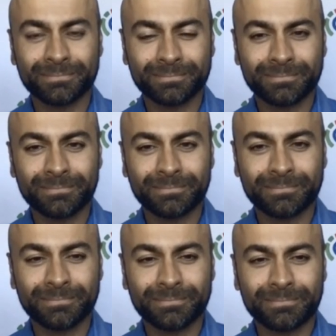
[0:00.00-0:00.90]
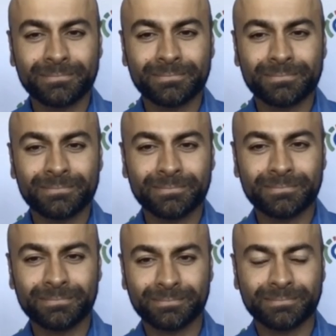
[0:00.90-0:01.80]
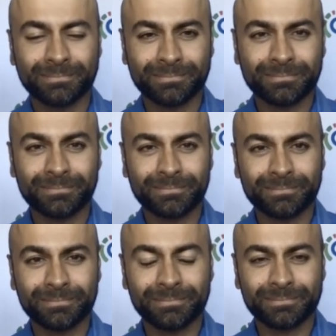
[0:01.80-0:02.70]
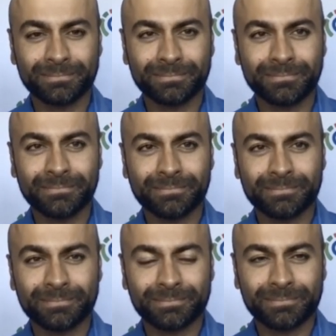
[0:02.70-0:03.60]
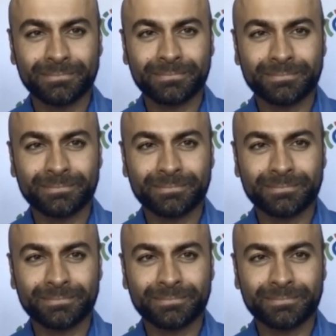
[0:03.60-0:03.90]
(silent)